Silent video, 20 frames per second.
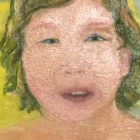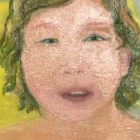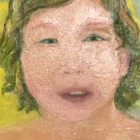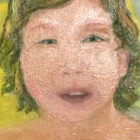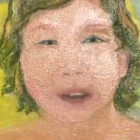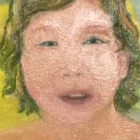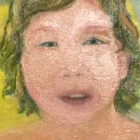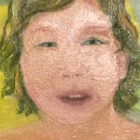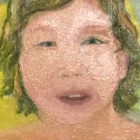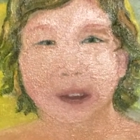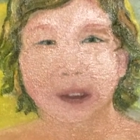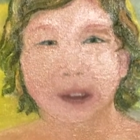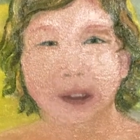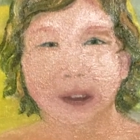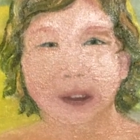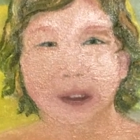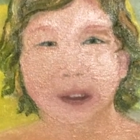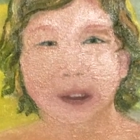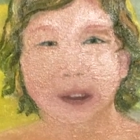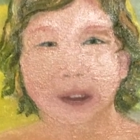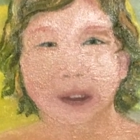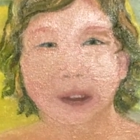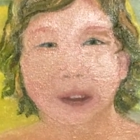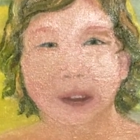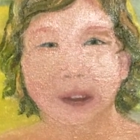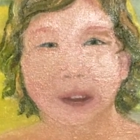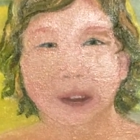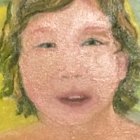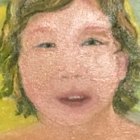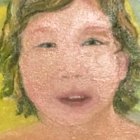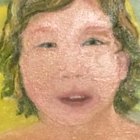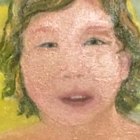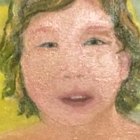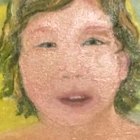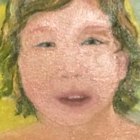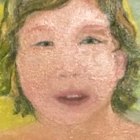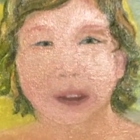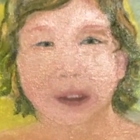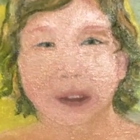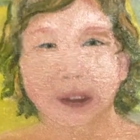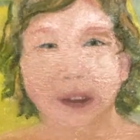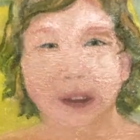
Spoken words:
we've got the moon symbols,